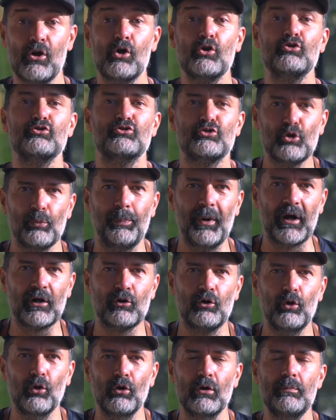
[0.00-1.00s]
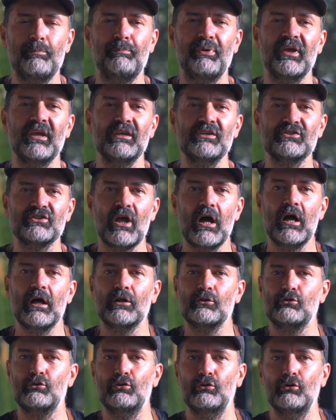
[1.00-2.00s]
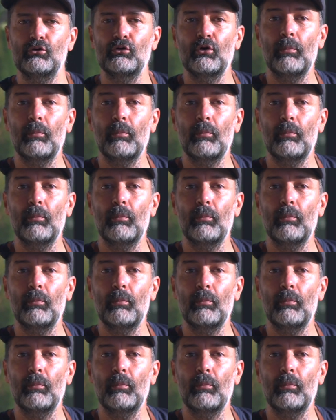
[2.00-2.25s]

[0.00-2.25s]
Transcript: Super cool piece to